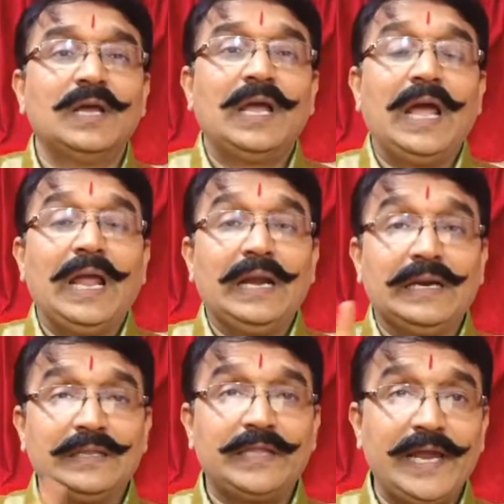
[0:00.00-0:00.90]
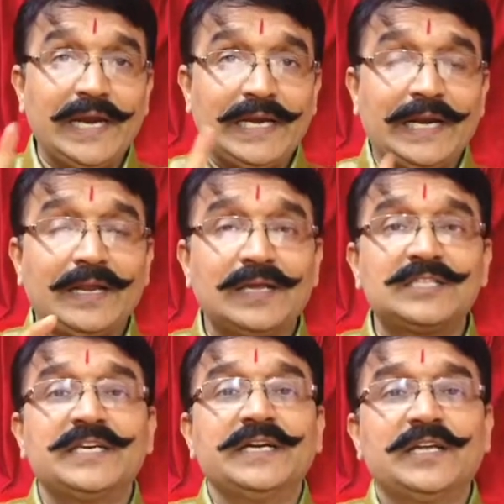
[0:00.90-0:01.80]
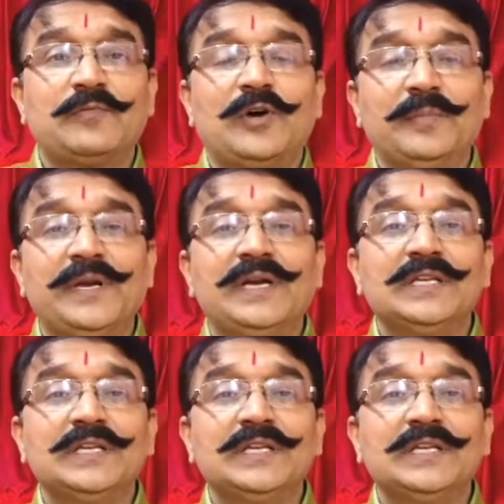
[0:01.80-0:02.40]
and that standard format